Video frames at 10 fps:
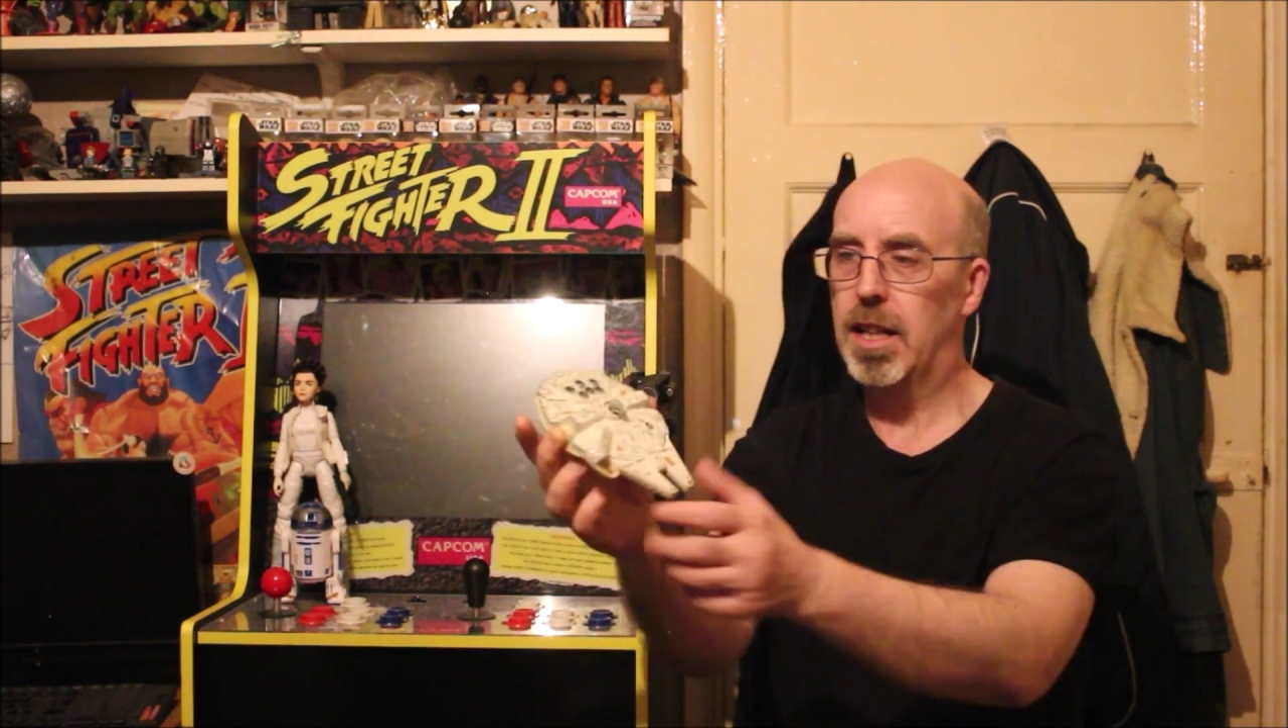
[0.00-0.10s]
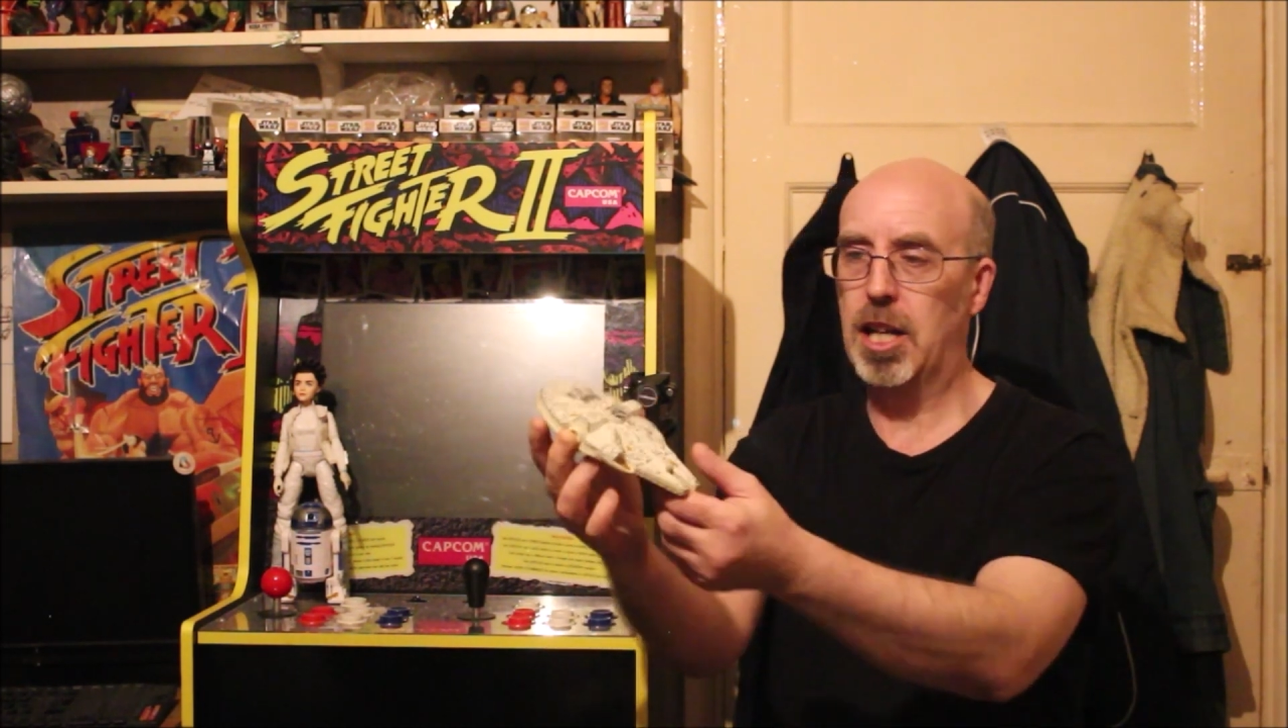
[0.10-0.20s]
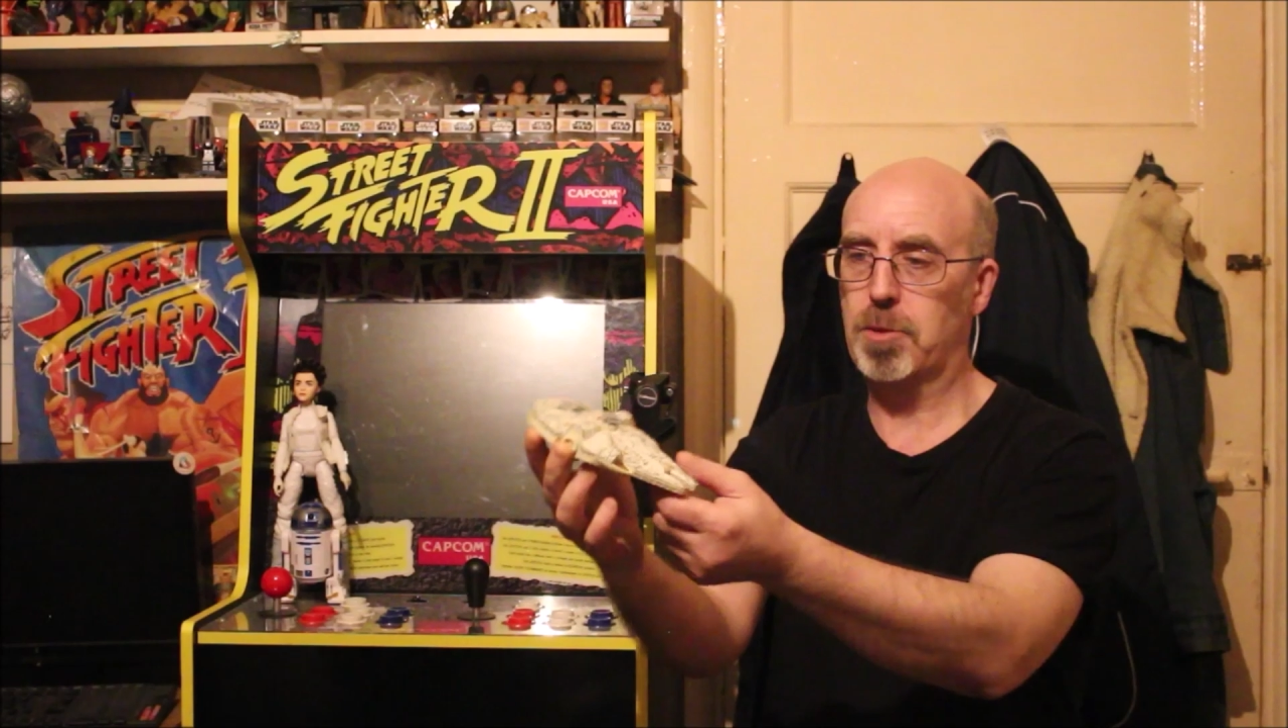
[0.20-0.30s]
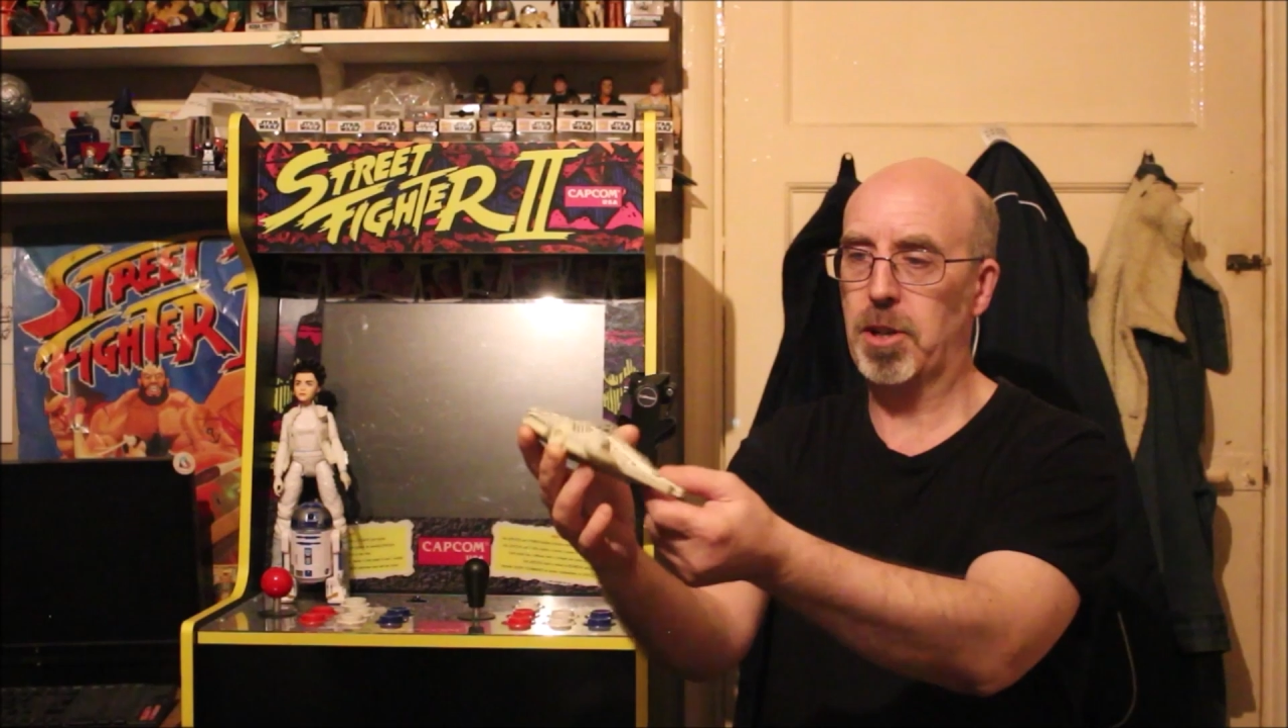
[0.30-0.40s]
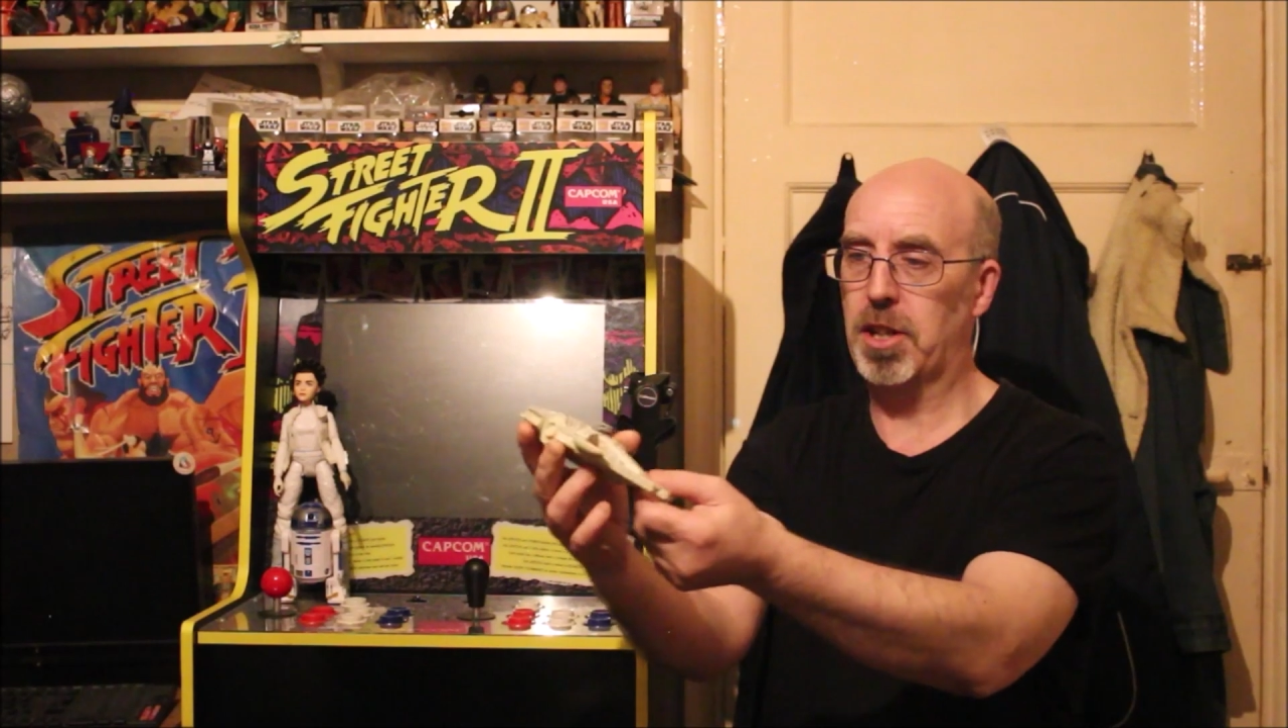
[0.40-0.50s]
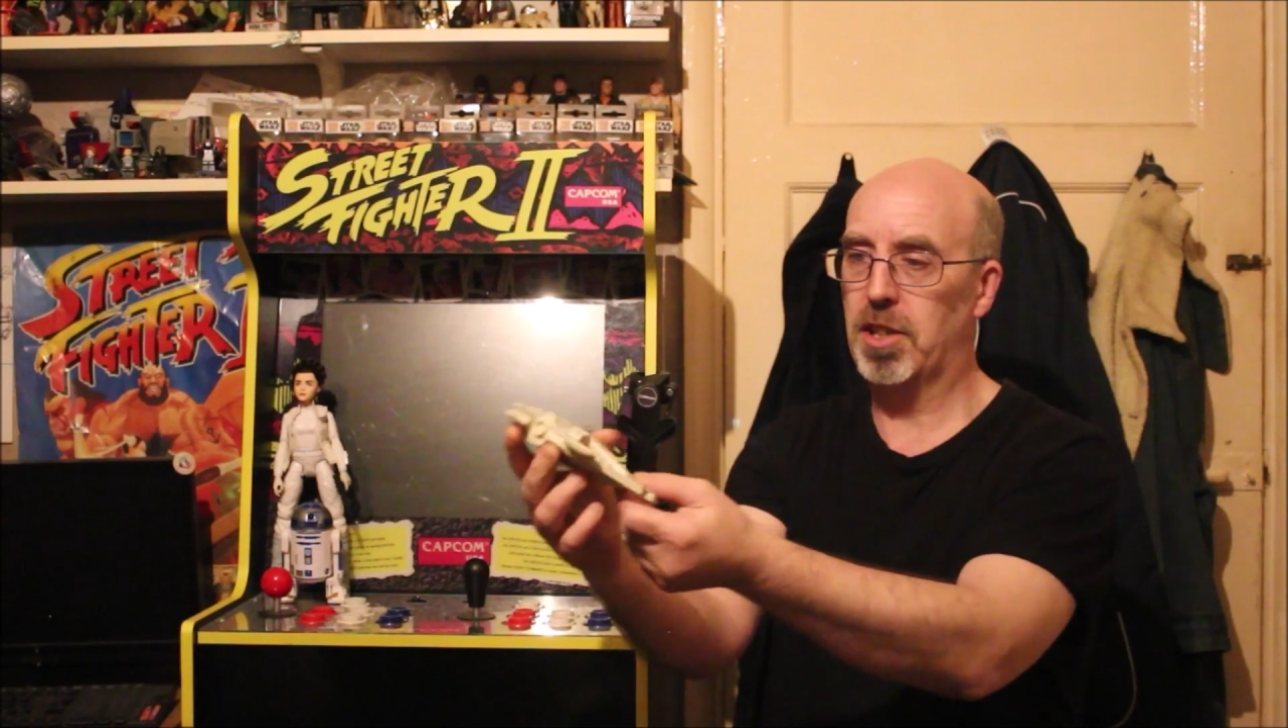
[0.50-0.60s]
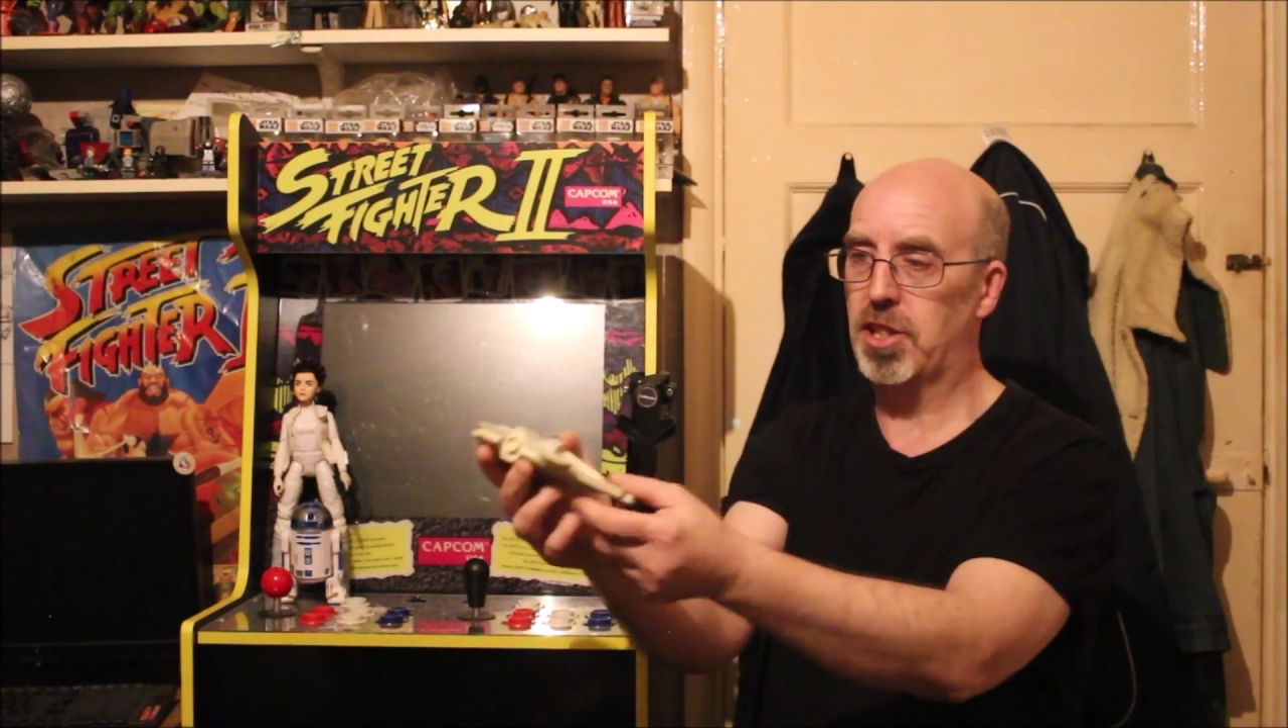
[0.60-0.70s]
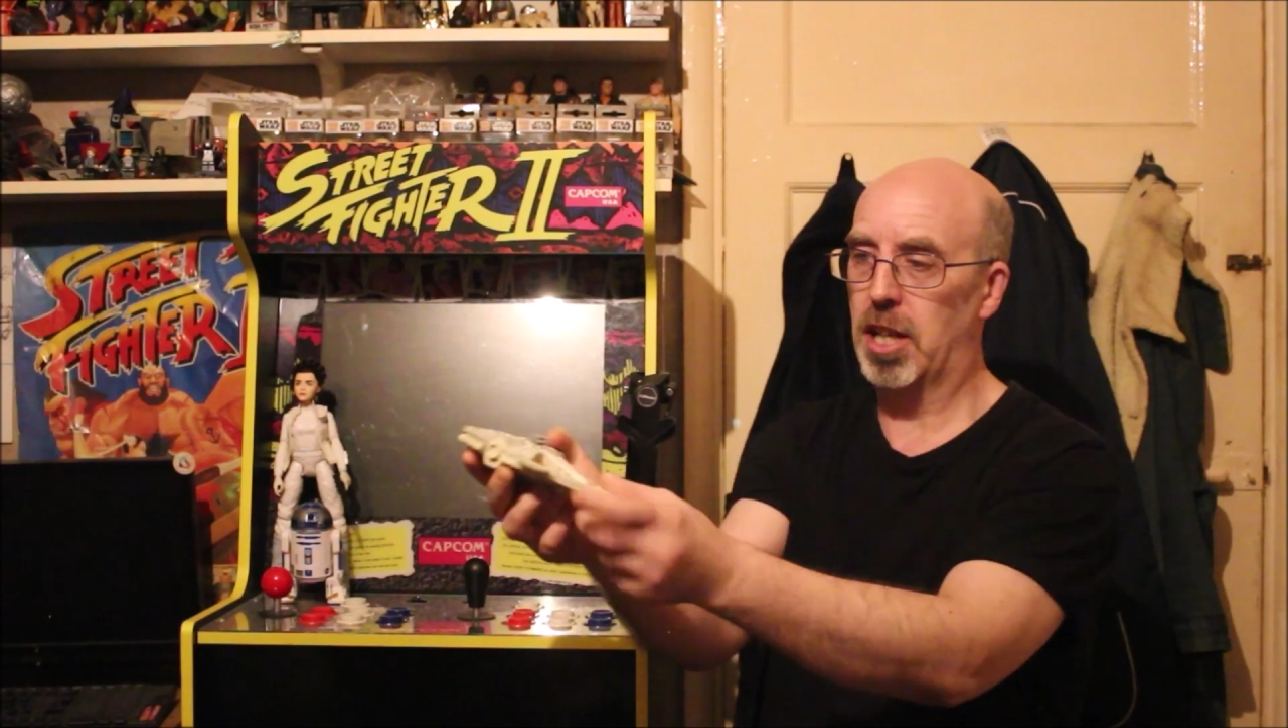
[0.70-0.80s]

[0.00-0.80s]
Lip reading: That's pretty good.